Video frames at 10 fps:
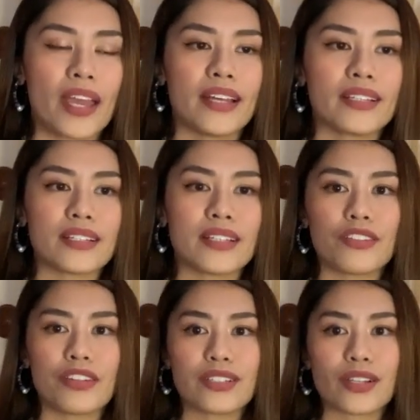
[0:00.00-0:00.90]
And
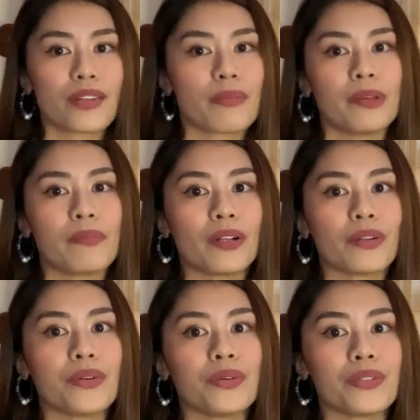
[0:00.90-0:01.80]
these are the
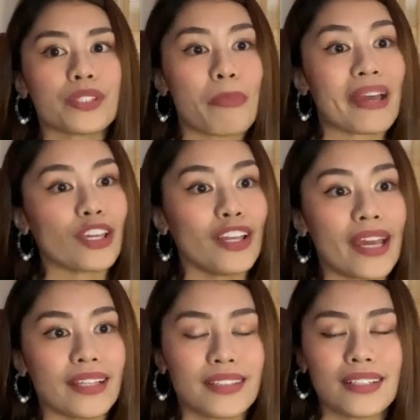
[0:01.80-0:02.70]
people who
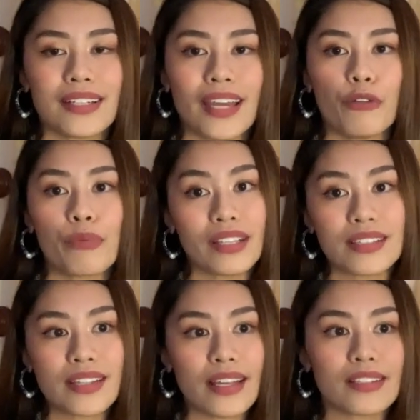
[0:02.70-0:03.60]
speculate in
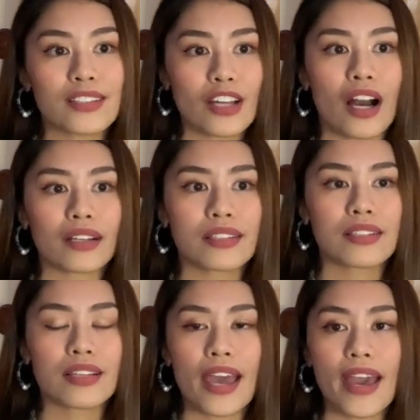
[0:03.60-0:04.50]
real estate, stocks,
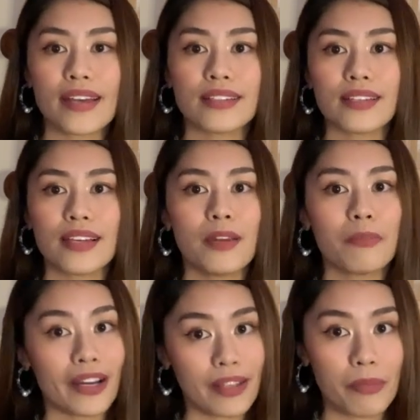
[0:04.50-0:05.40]
and
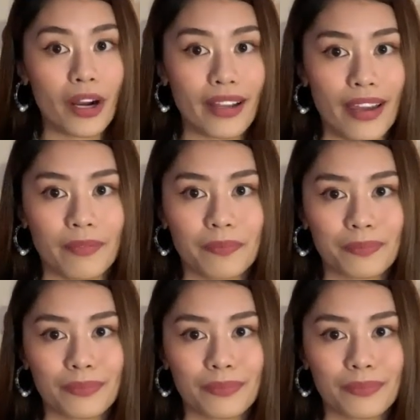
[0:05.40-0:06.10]
in money market.